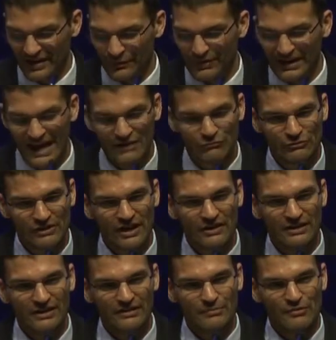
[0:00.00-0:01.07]
We can't rule
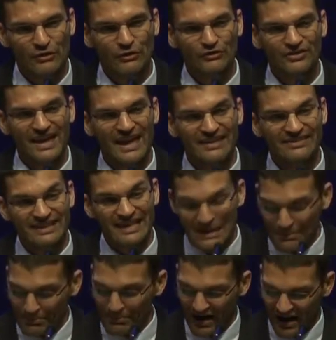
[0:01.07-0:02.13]
out miracles as
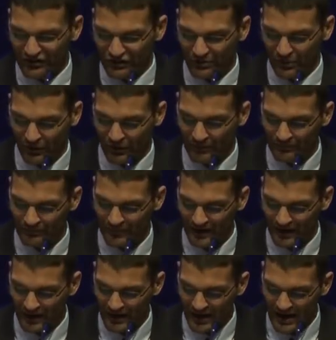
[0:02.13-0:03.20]
impossible.
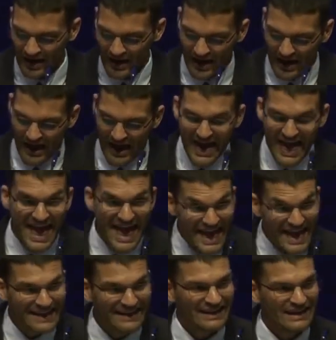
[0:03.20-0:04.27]

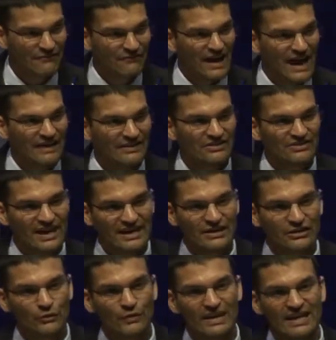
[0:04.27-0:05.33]
And if God
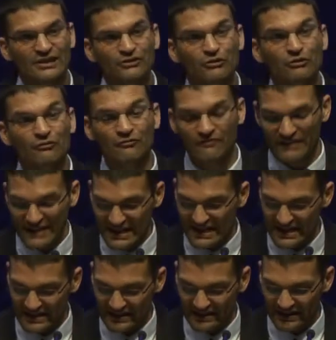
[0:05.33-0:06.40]
decided to
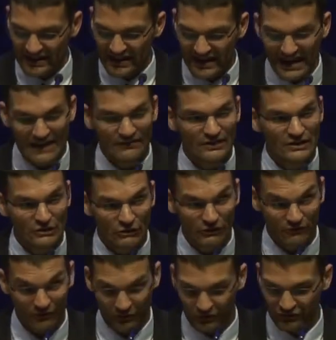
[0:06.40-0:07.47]
intervene in the
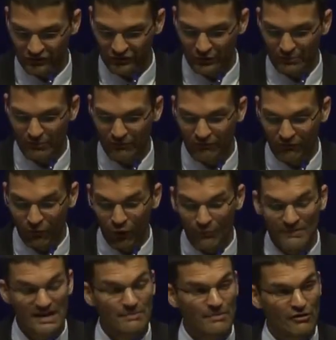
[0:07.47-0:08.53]
universe to
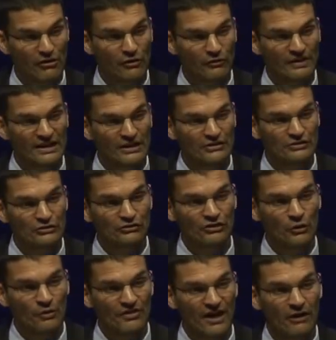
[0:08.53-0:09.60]
perform a miracle, he could do
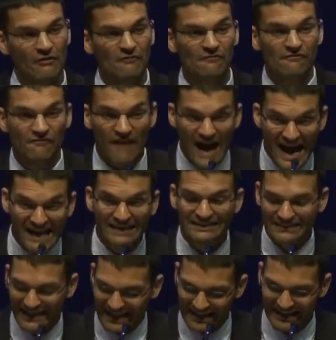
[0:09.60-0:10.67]
so without
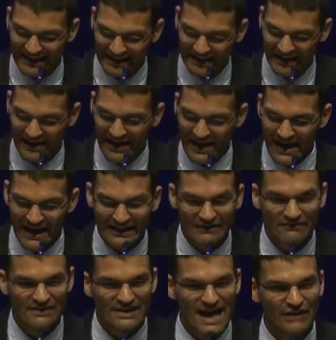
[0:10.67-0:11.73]
violating any
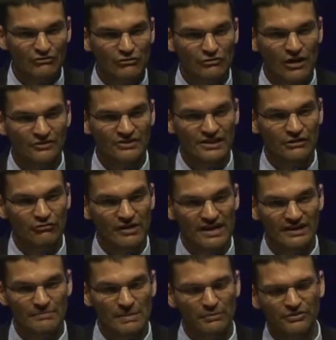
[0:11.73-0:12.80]
of the natural laws that he
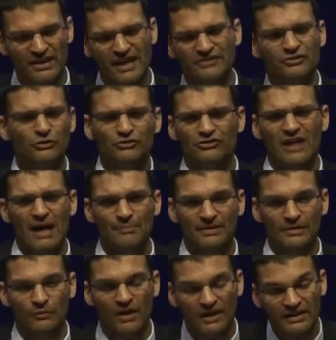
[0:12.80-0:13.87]
created. People say that's so
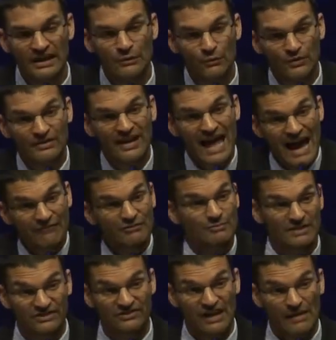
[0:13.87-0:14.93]
sloppy. Well, he wouldn't have to
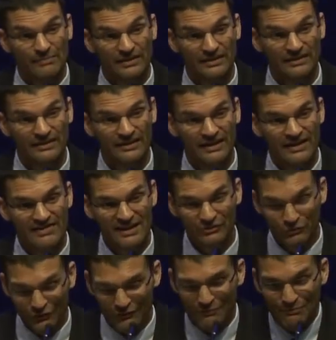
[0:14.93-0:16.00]
be sloppy that's
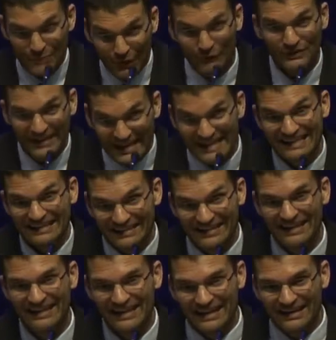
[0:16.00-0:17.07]
sort of built in
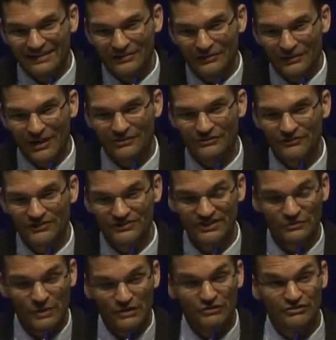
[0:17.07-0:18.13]
to the laws of physics
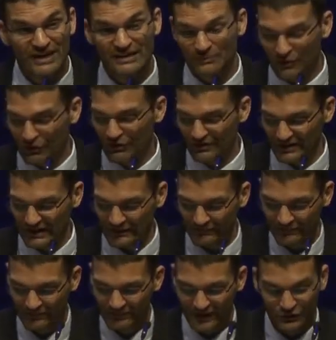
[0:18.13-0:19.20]
as we understand them currently.
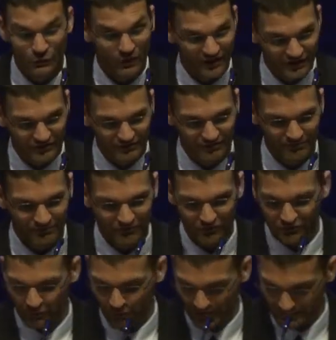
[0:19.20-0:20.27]
That's one. That's
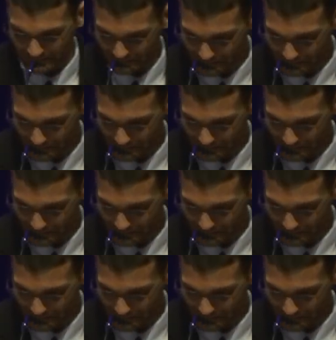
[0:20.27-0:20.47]
first point.